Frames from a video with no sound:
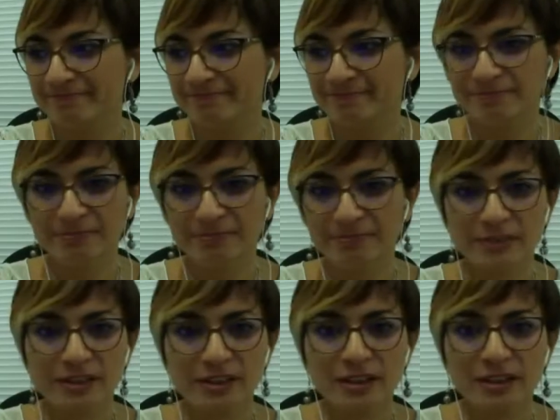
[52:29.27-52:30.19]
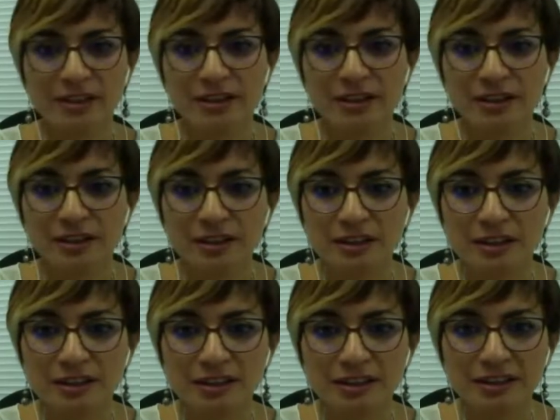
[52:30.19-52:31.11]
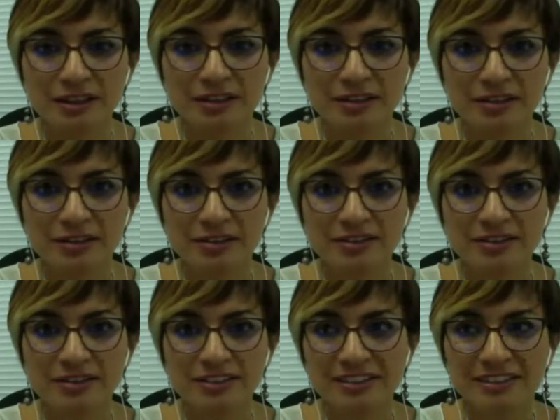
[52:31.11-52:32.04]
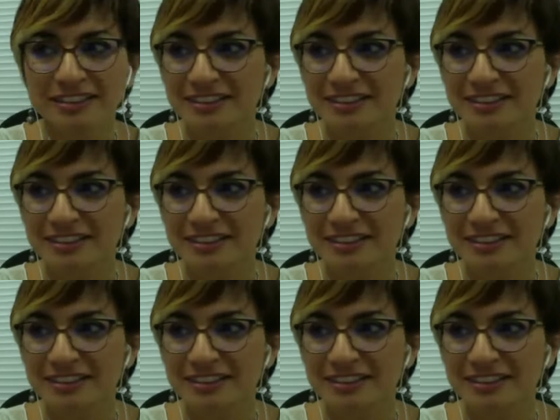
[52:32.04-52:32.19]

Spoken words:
I want to ask a last question.